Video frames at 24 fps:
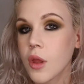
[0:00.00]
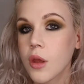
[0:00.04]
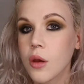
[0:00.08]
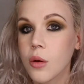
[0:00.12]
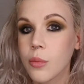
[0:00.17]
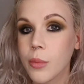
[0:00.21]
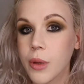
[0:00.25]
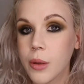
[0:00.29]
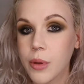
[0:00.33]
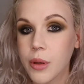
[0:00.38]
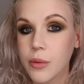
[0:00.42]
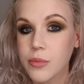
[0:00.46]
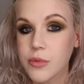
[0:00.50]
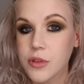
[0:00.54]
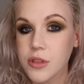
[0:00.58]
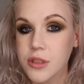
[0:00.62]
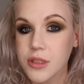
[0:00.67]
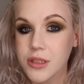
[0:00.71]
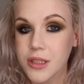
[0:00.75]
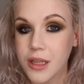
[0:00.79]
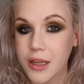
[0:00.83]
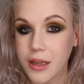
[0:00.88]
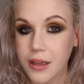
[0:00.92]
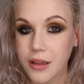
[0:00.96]
Or maybe I'm
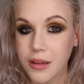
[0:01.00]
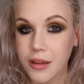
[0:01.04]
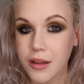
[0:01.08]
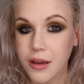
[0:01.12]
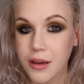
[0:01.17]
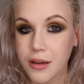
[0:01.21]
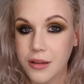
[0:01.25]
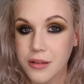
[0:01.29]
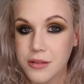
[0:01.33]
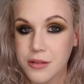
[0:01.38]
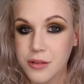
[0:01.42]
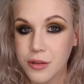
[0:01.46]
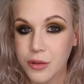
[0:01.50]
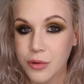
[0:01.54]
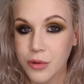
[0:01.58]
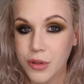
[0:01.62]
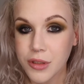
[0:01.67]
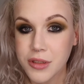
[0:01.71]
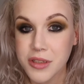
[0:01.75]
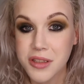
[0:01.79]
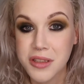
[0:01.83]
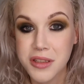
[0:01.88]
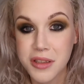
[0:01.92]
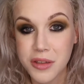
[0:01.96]
just saying that to
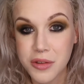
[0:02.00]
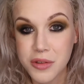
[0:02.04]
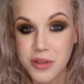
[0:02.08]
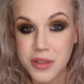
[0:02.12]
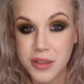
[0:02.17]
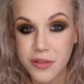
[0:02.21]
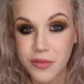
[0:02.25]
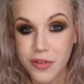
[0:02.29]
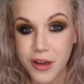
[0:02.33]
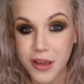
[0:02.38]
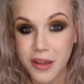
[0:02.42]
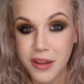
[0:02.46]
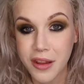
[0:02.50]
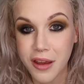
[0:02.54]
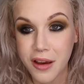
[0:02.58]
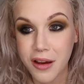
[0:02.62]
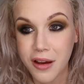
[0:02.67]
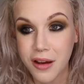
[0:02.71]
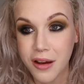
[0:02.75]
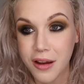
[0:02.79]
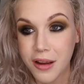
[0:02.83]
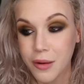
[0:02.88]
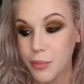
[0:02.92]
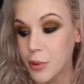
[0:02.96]
excuse the fact that
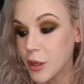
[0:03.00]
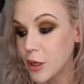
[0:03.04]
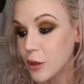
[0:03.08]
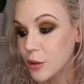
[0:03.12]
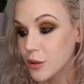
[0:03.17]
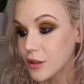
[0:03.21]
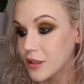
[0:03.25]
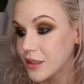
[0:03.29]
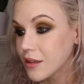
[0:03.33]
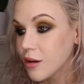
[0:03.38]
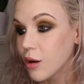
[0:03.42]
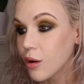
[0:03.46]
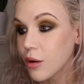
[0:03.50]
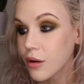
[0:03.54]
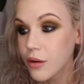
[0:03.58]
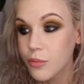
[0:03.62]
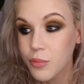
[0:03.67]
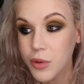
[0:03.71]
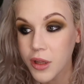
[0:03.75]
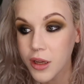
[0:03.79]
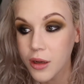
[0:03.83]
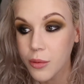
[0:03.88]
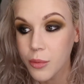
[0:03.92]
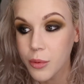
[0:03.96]
I apparently can't
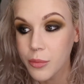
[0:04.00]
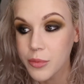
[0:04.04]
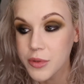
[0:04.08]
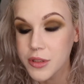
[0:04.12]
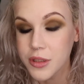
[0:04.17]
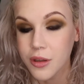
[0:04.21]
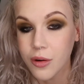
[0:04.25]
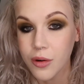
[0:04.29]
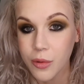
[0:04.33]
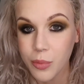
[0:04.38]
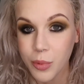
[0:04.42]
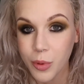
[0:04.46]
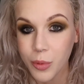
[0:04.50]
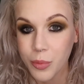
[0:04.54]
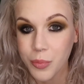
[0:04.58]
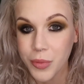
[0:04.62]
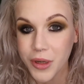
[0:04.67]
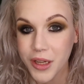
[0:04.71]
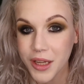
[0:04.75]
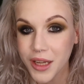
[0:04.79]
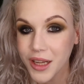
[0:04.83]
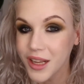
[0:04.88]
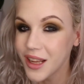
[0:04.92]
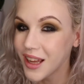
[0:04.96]
apply my mascara
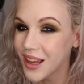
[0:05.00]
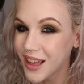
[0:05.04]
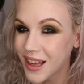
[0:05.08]
properly.